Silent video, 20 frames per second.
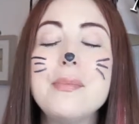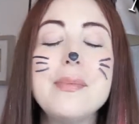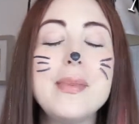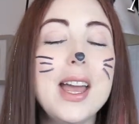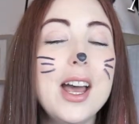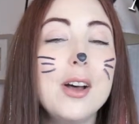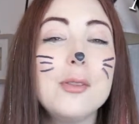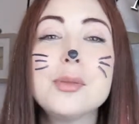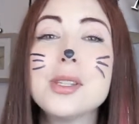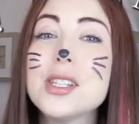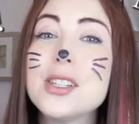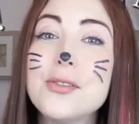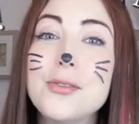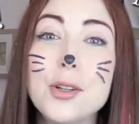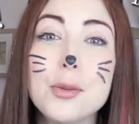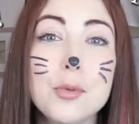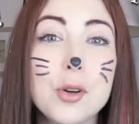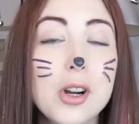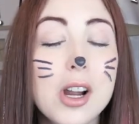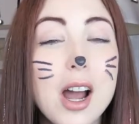helps us
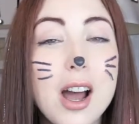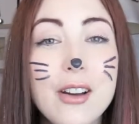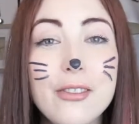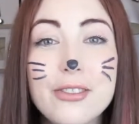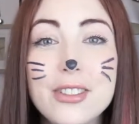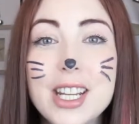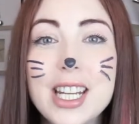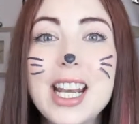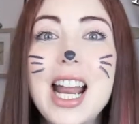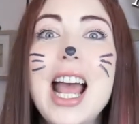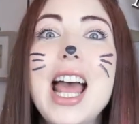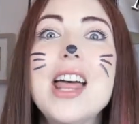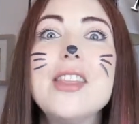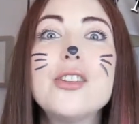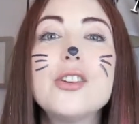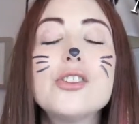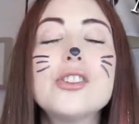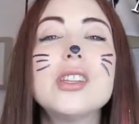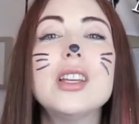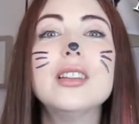feel more confident.
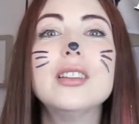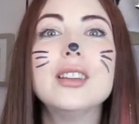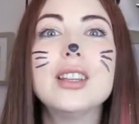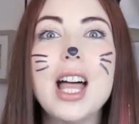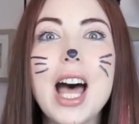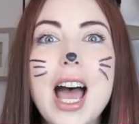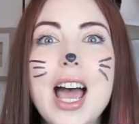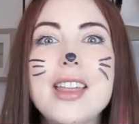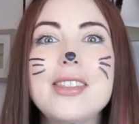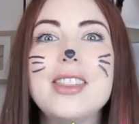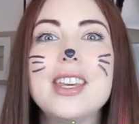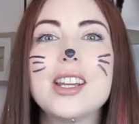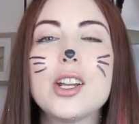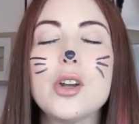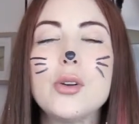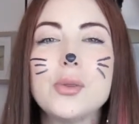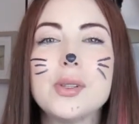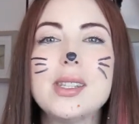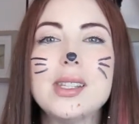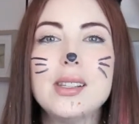There's a lot that
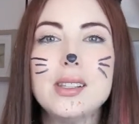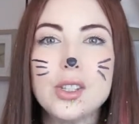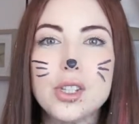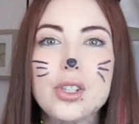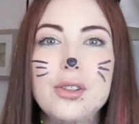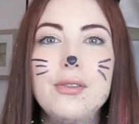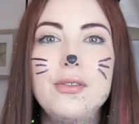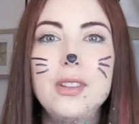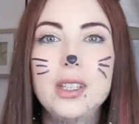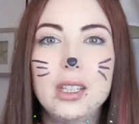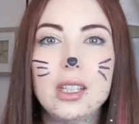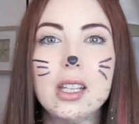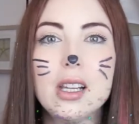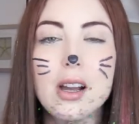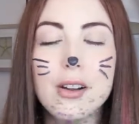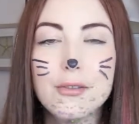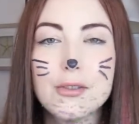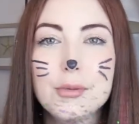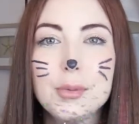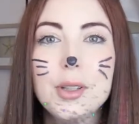goes into feeling
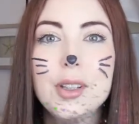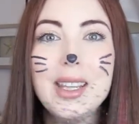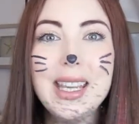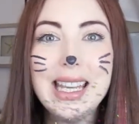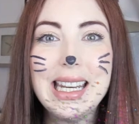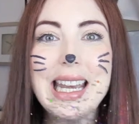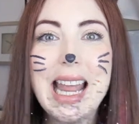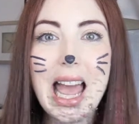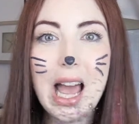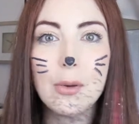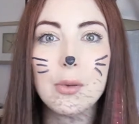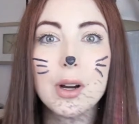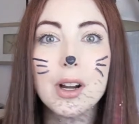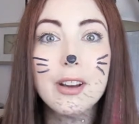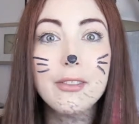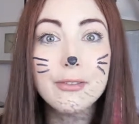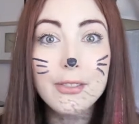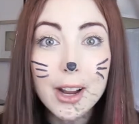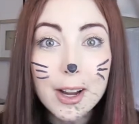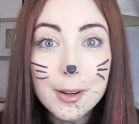comfortable in our
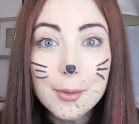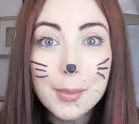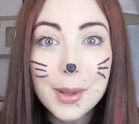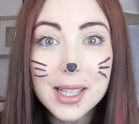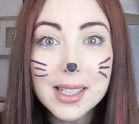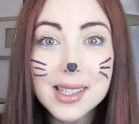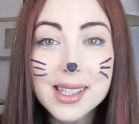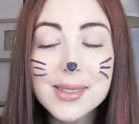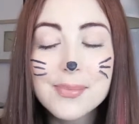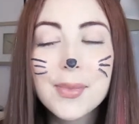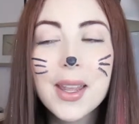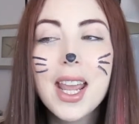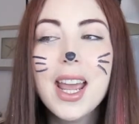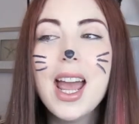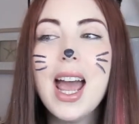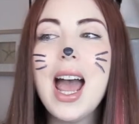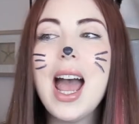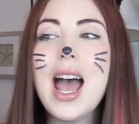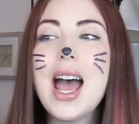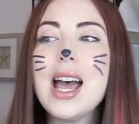environments.
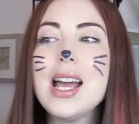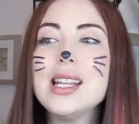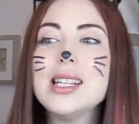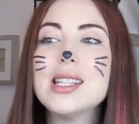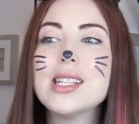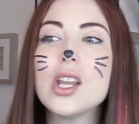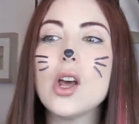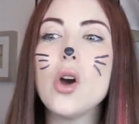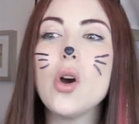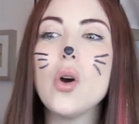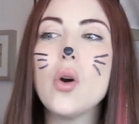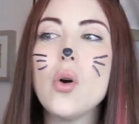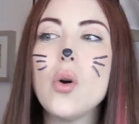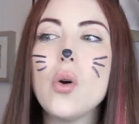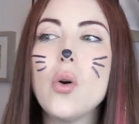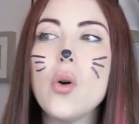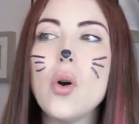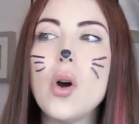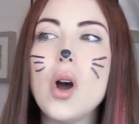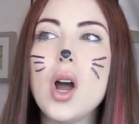And
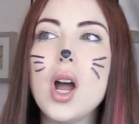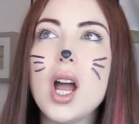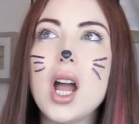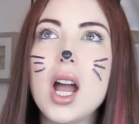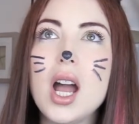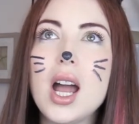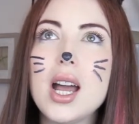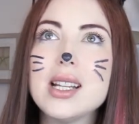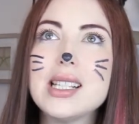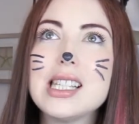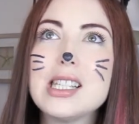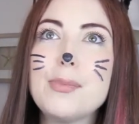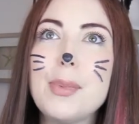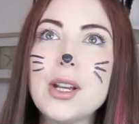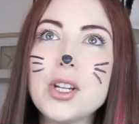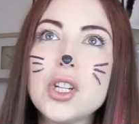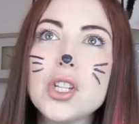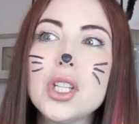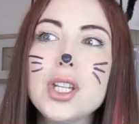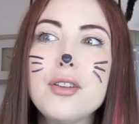
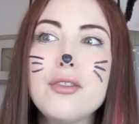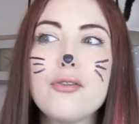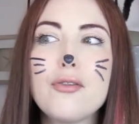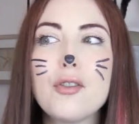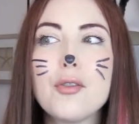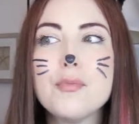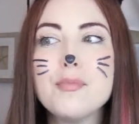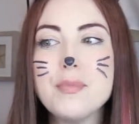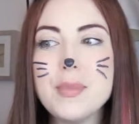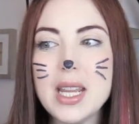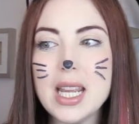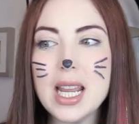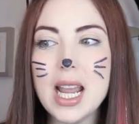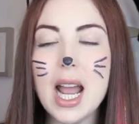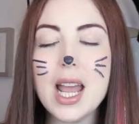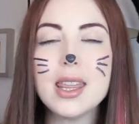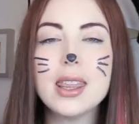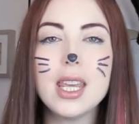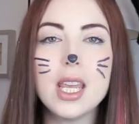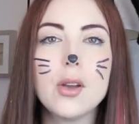especially for me,
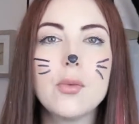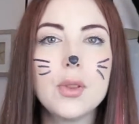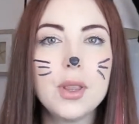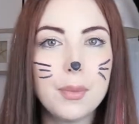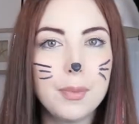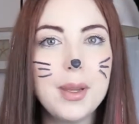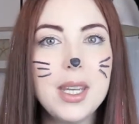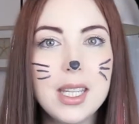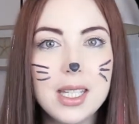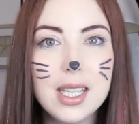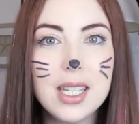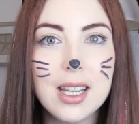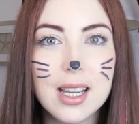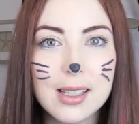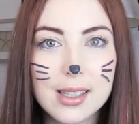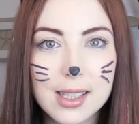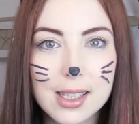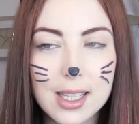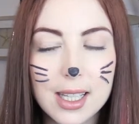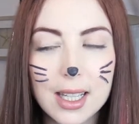I think with the
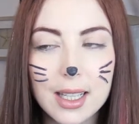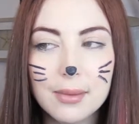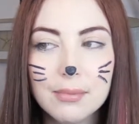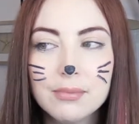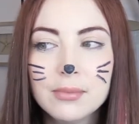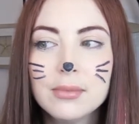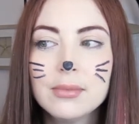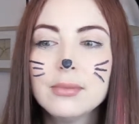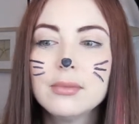PTSD,